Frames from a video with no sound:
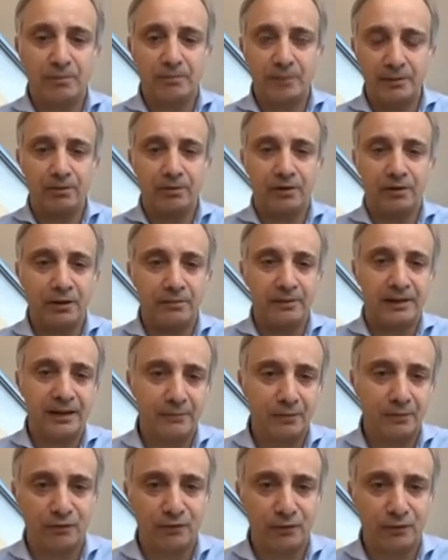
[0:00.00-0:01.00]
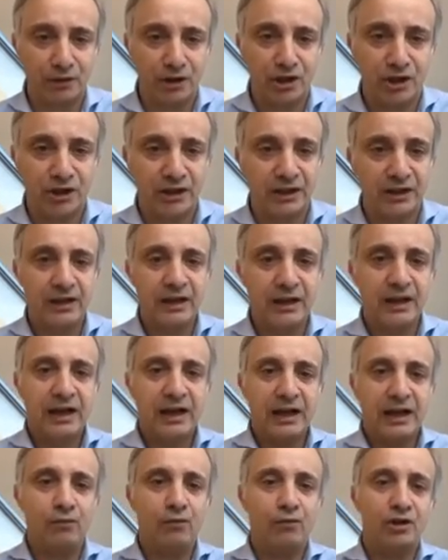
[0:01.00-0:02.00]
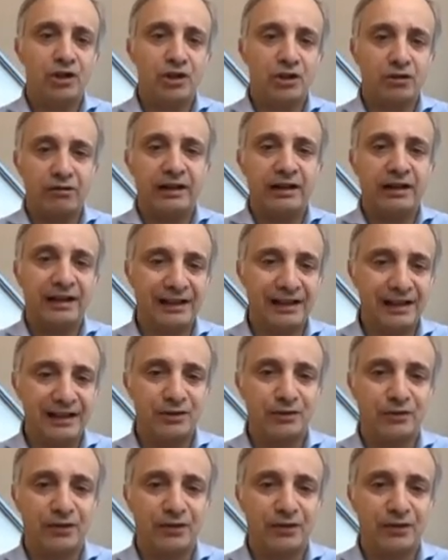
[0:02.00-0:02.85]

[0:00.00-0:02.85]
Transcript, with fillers: people are not being able to flourish in and which create a less of